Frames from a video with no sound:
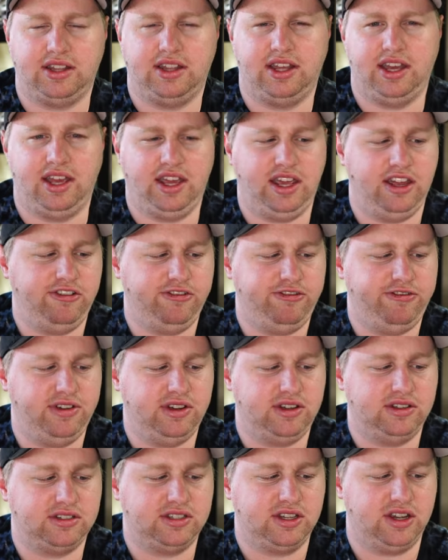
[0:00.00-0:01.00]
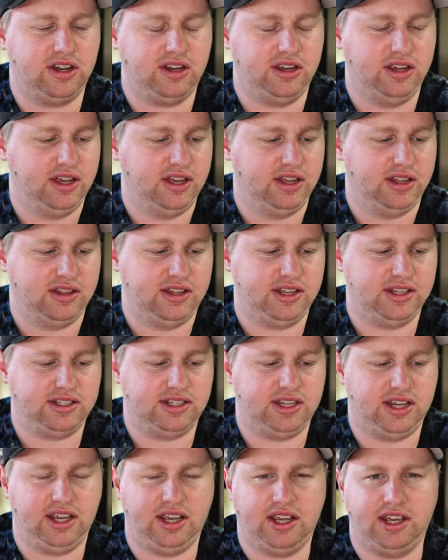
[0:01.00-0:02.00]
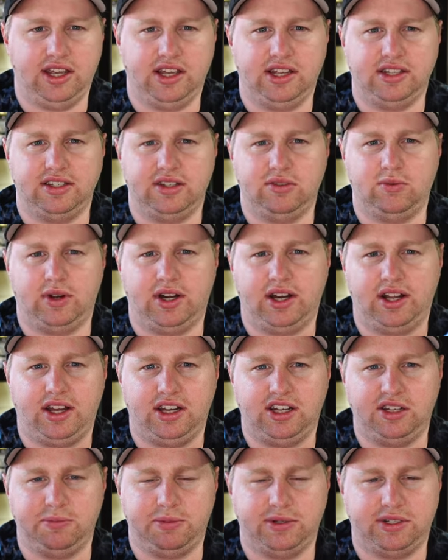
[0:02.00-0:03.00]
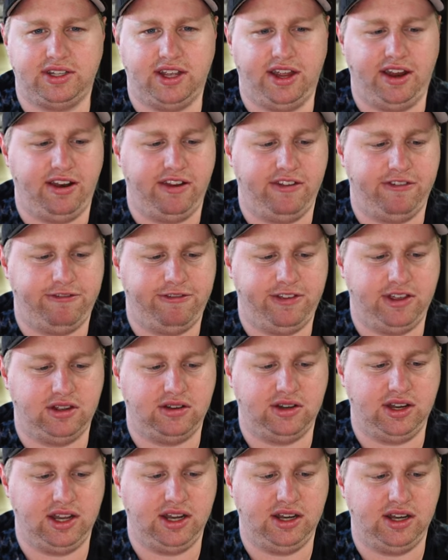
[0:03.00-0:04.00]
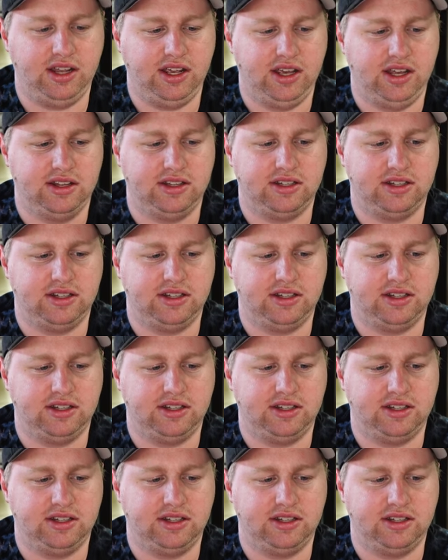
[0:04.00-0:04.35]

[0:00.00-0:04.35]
the infill, so this here isn't 100% filled in.